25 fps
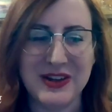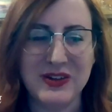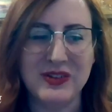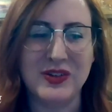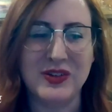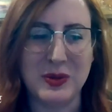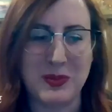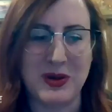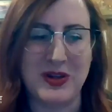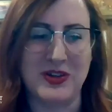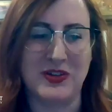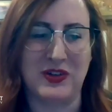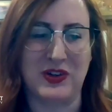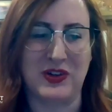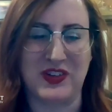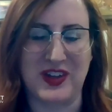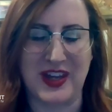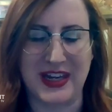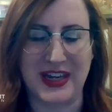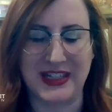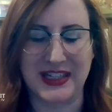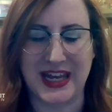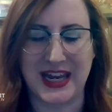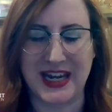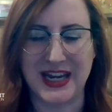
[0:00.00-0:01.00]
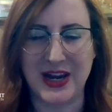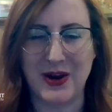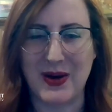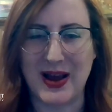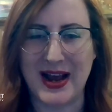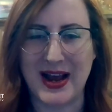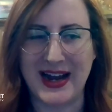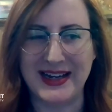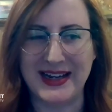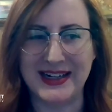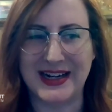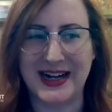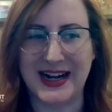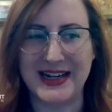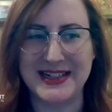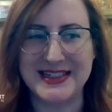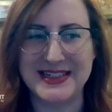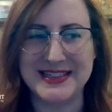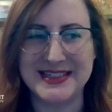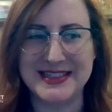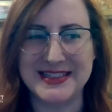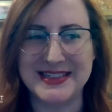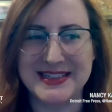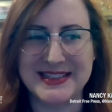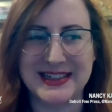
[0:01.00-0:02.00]
so much for saying that. Now,
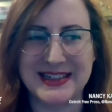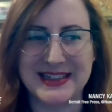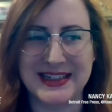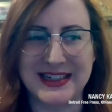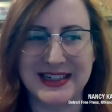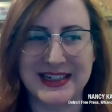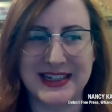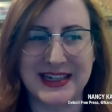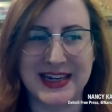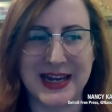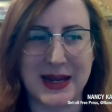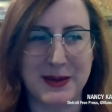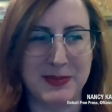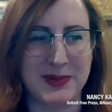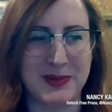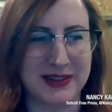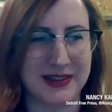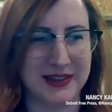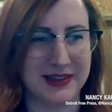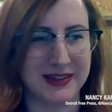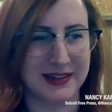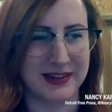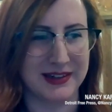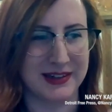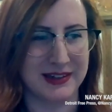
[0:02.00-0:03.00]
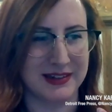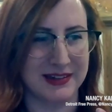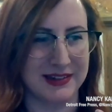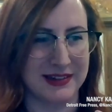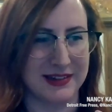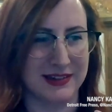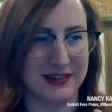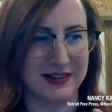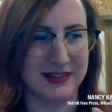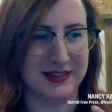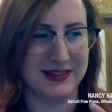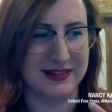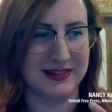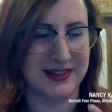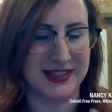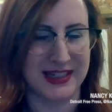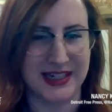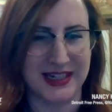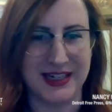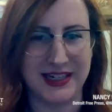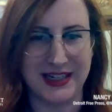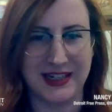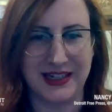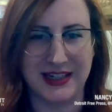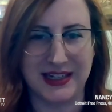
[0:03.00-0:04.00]
it kept
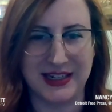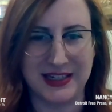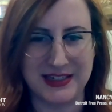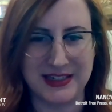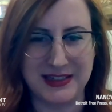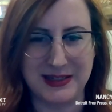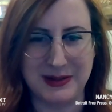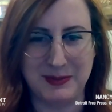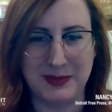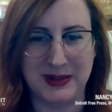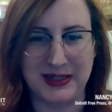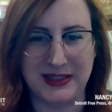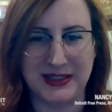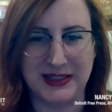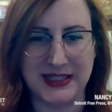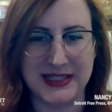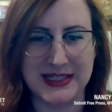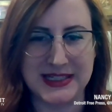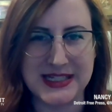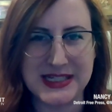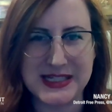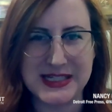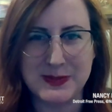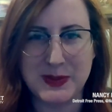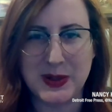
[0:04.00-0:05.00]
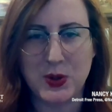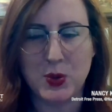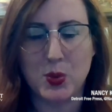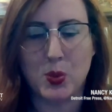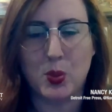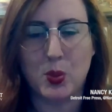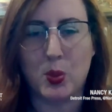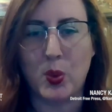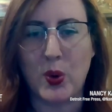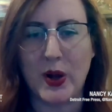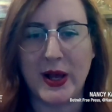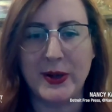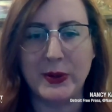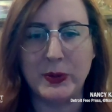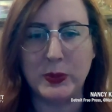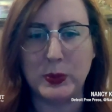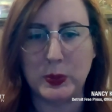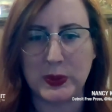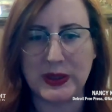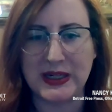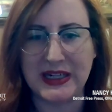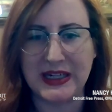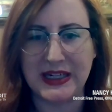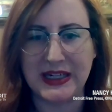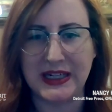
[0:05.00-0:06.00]
sinking into me. This has been 1
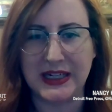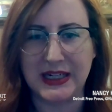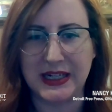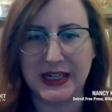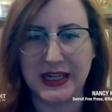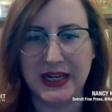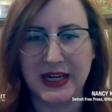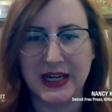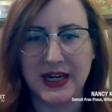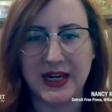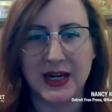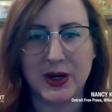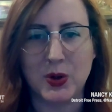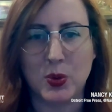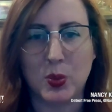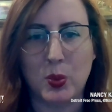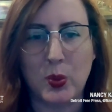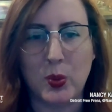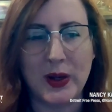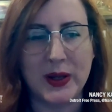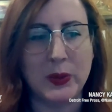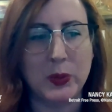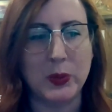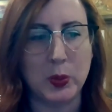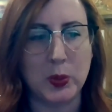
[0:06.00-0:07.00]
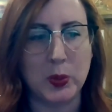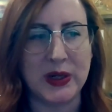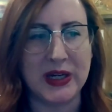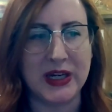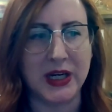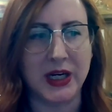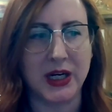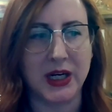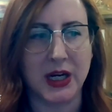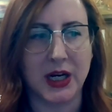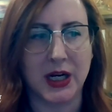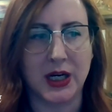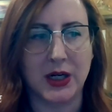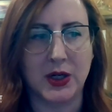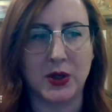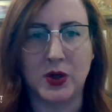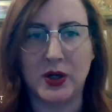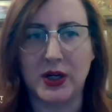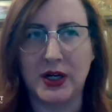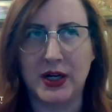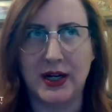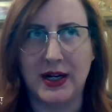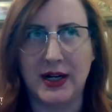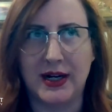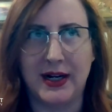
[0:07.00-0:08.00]
week. Like 1 week
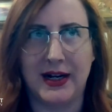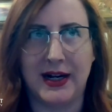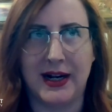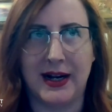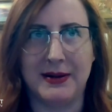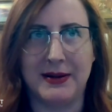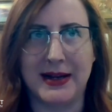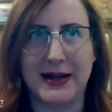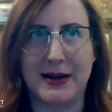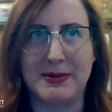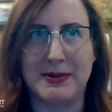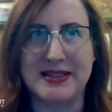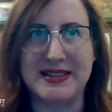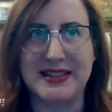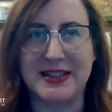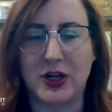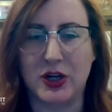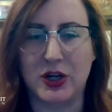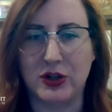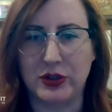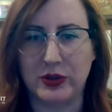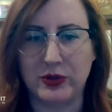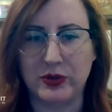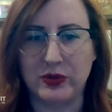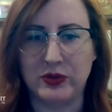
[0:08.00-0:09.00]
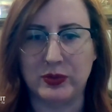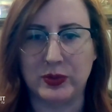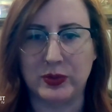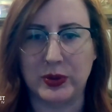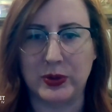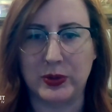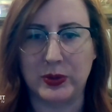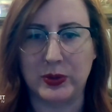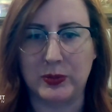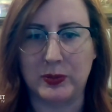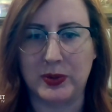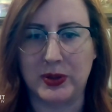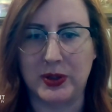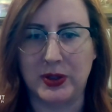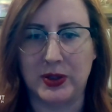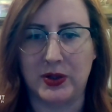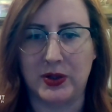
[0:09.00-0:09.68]
ago, I was in our newsroom